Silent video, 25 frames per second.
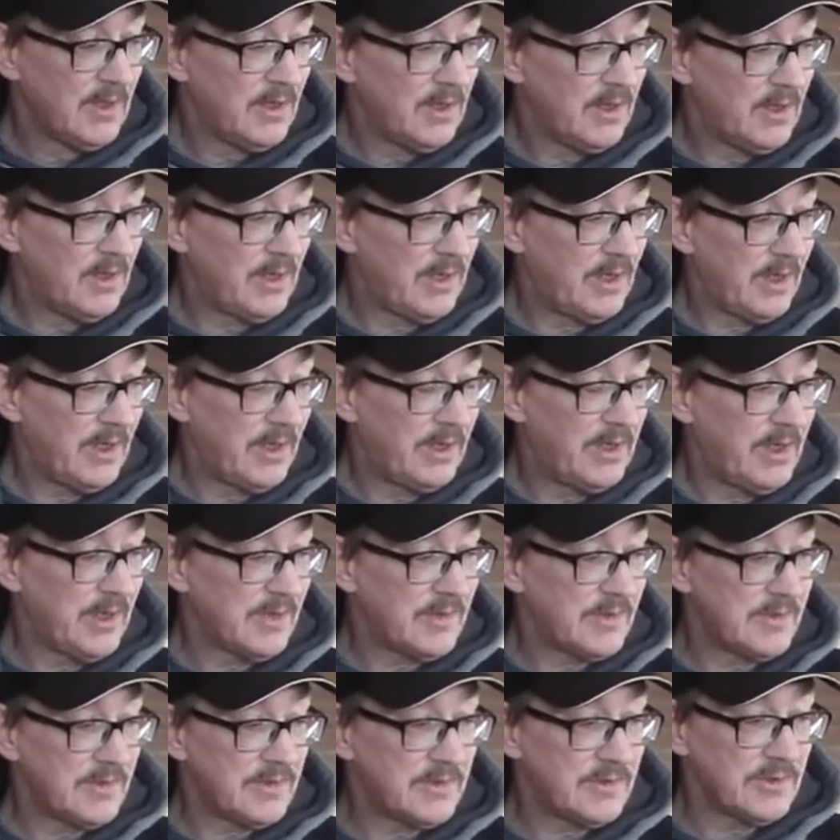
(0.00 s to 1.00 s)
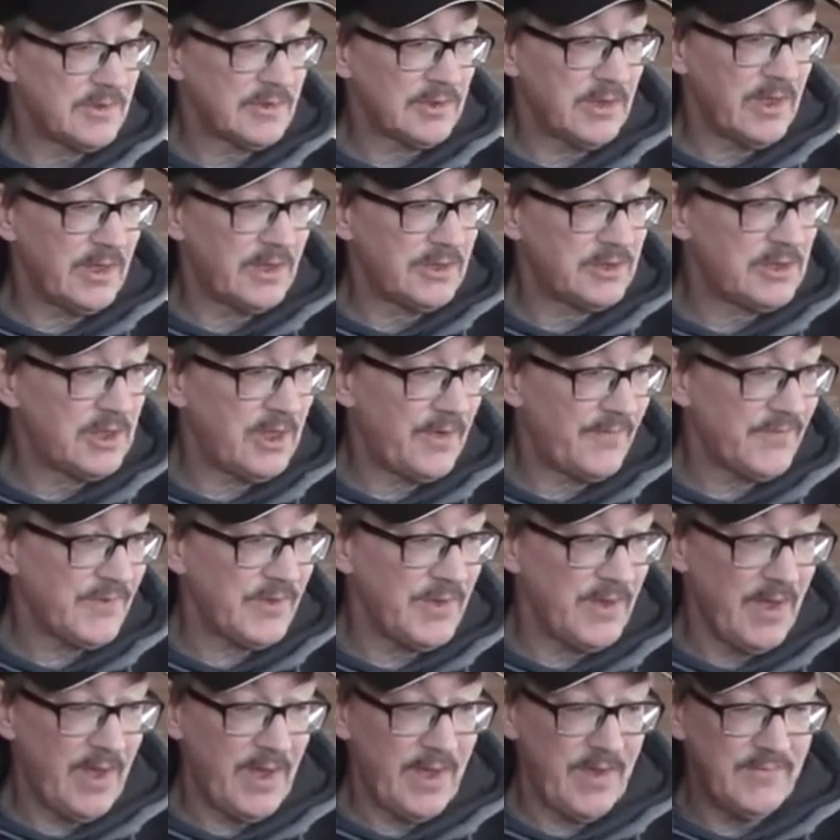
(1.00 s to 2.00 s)
I guess it's just like
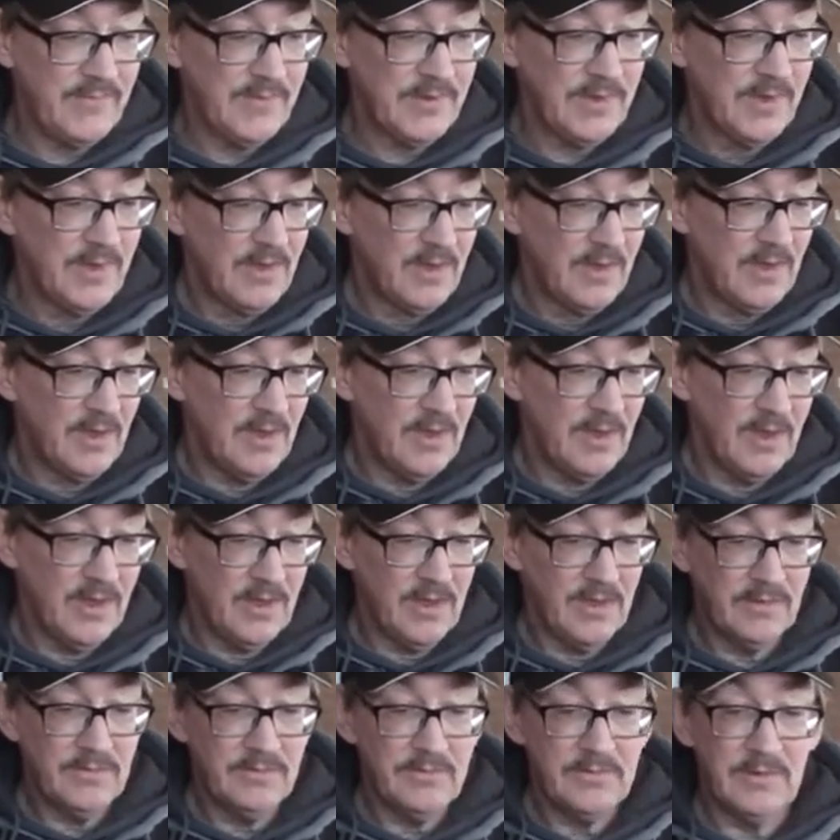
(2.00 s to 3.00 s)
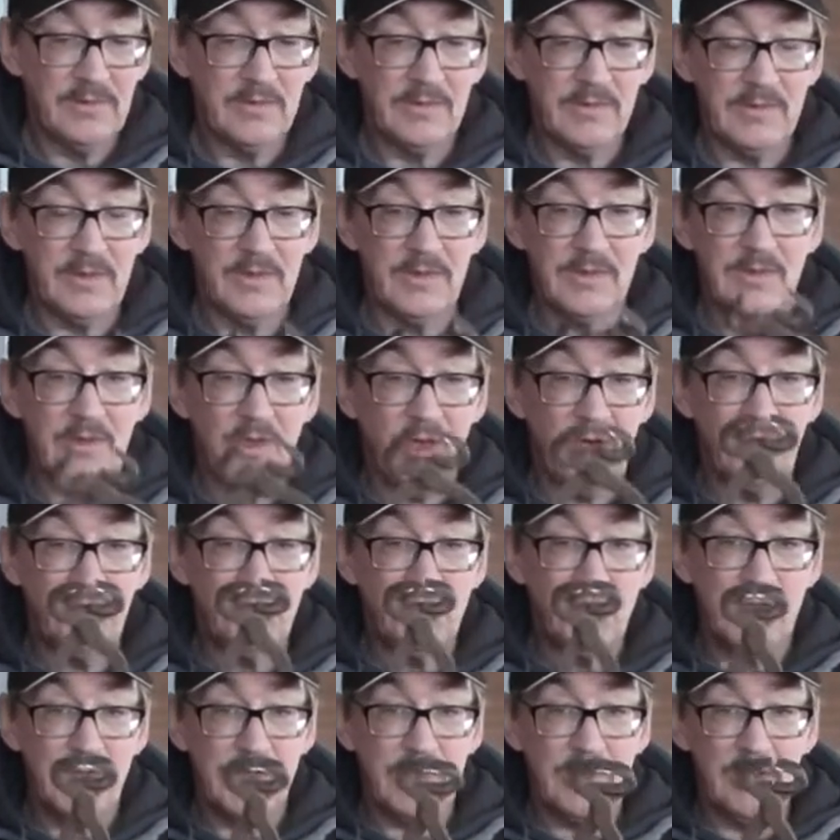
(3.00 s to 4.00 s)
chef's knives. There's the
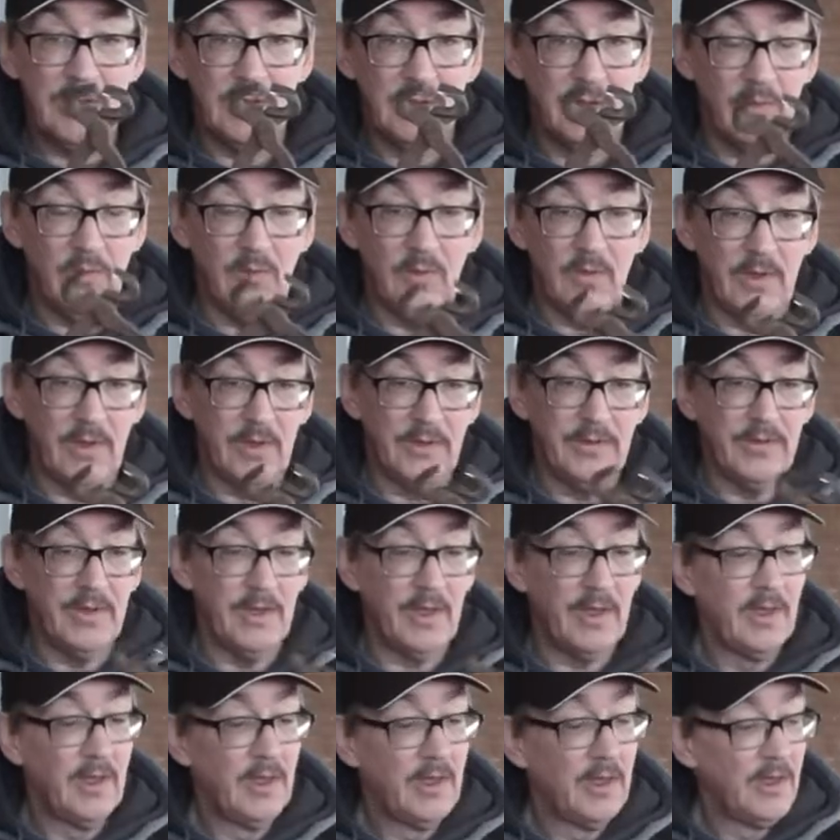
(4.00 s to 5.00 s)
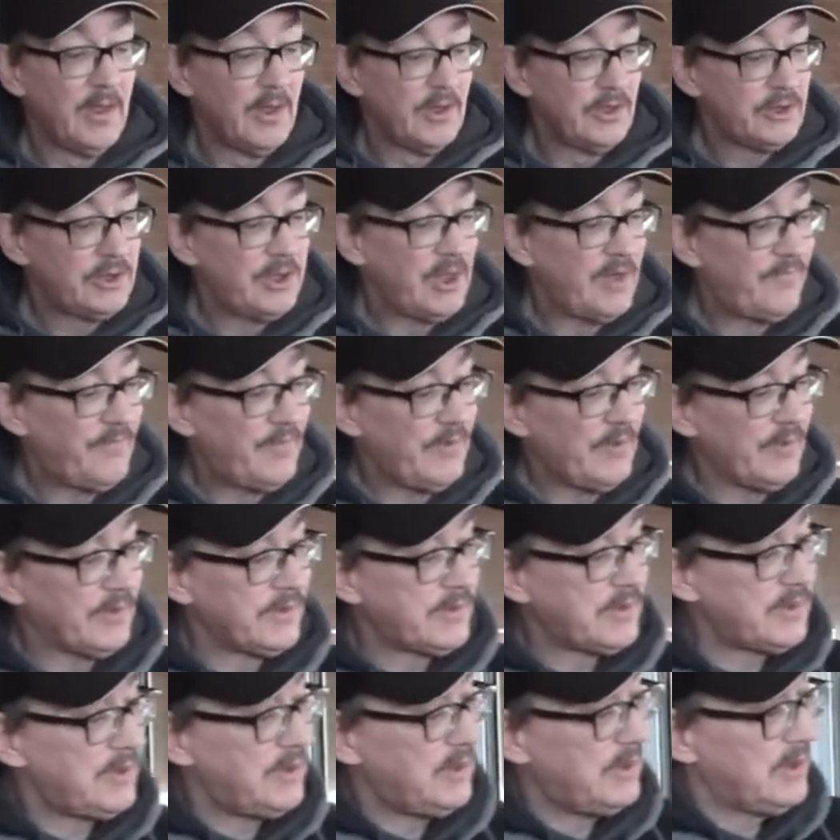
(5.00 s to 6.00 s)
Soligen steel and
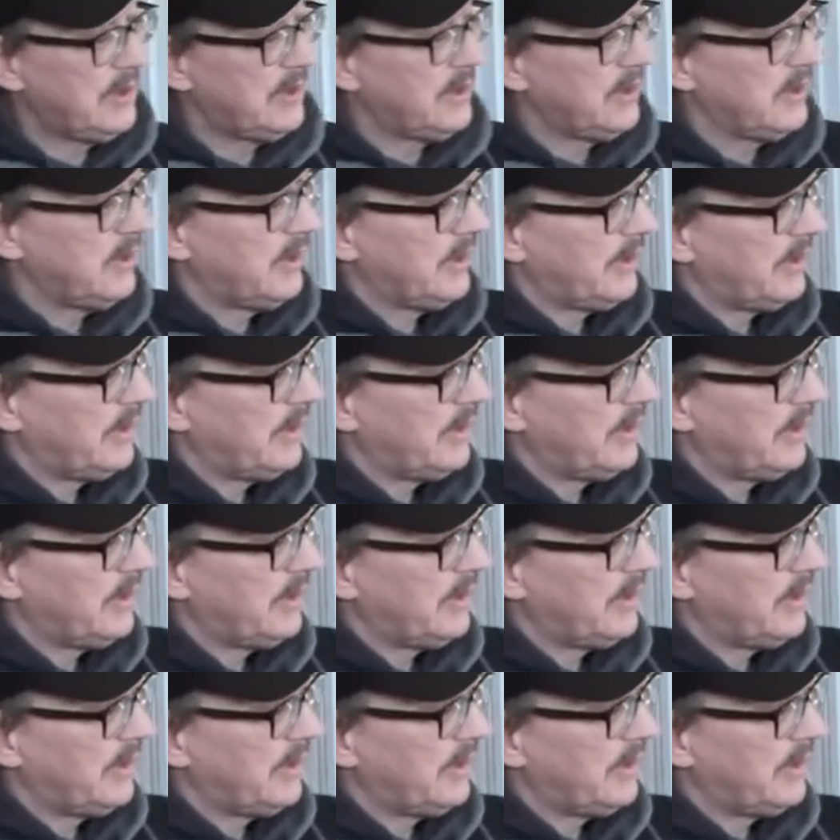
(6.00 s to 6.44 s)
Sheffield steel